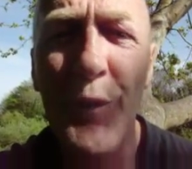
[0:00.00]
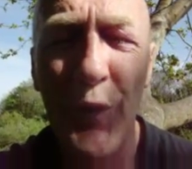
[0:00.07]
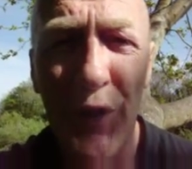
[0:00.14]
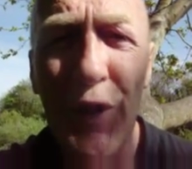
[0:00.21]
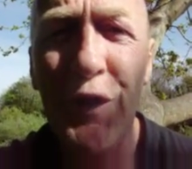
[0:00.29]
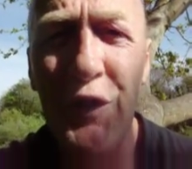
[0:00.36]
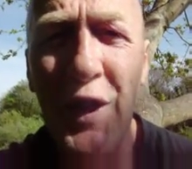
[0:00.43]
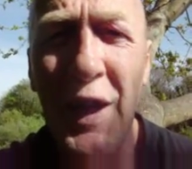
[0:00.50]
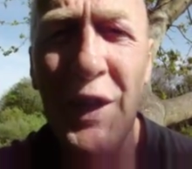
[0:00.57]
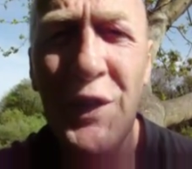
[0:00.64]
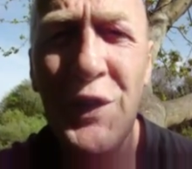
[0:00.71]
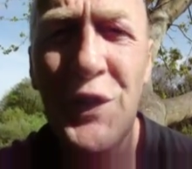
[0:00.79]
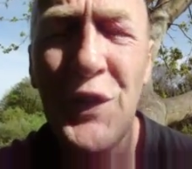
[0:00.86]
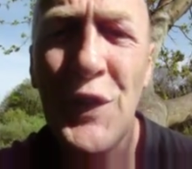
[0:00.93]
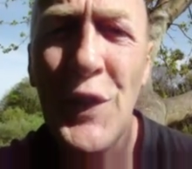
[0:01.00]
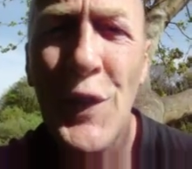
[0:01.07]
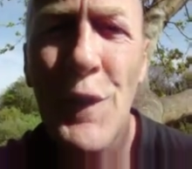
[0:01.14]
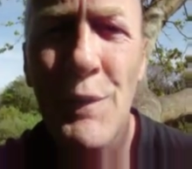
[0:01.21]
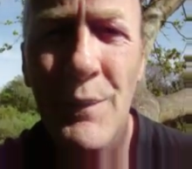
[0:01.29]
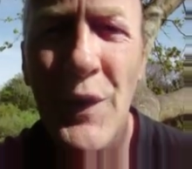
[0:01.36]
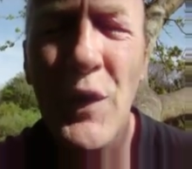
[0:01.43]
for a change,
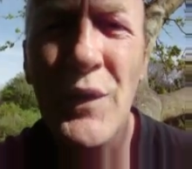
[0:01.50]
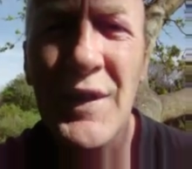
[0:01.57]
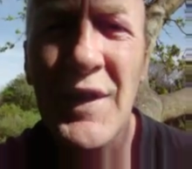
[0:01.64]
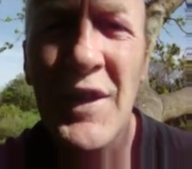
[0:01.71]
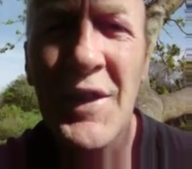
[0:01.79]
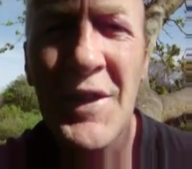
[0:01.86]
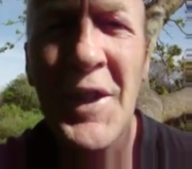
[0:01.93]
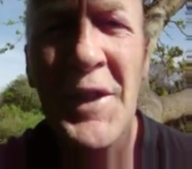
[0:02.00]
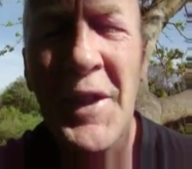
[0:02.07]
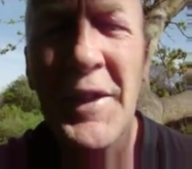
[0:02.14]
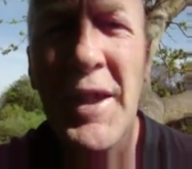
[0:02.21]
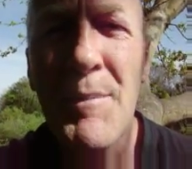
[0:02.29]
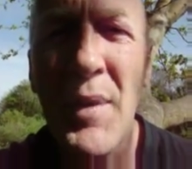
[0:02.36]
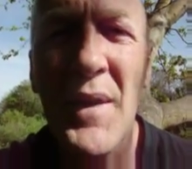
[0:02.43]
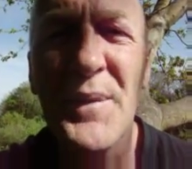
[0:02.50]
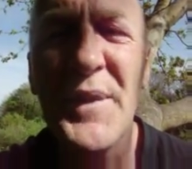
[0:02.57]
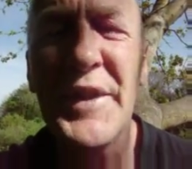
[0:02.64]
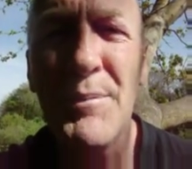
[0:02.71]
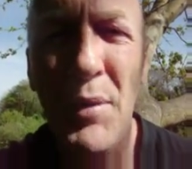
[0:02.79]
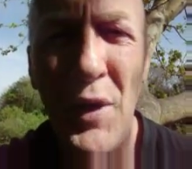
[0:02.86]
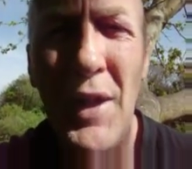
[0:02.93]
vote none of the above.
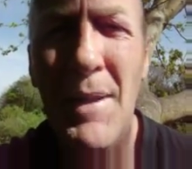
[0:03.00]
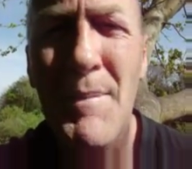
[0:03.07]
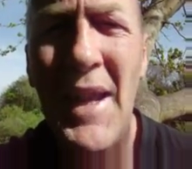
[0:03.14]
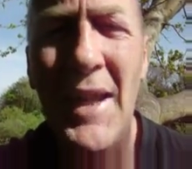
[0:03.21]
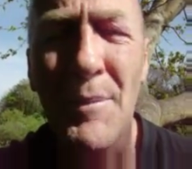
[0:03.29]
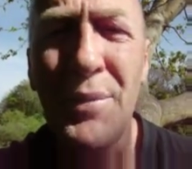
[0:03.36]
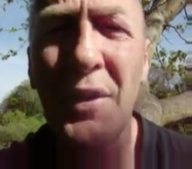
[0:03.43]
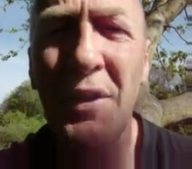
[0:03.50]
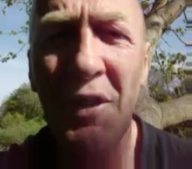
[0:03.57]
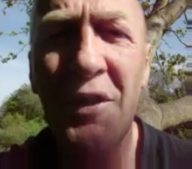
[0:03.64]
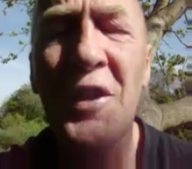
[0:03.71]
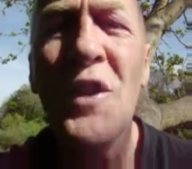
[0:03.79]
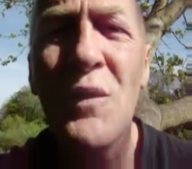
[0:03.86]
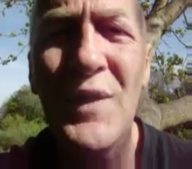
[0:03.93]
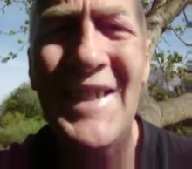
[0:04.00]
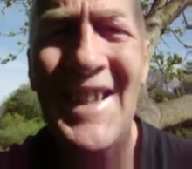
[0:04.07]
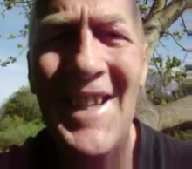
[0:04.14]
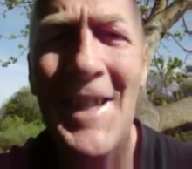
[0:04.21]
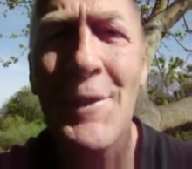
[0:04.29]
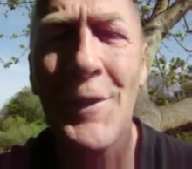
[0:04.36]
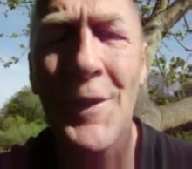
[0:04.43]
Spoil the ballot. Put no
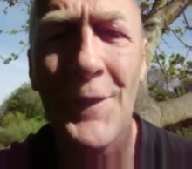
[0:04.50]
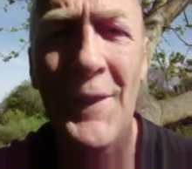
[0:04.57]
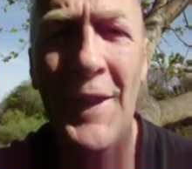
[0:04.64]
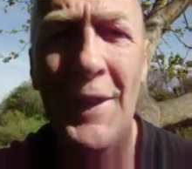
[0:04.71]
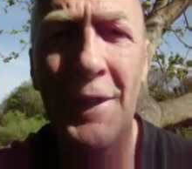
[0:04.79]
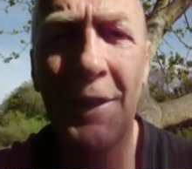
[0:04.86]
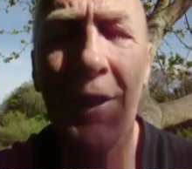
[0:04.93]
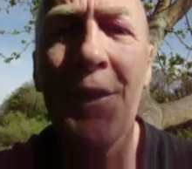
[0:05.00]
tar on there.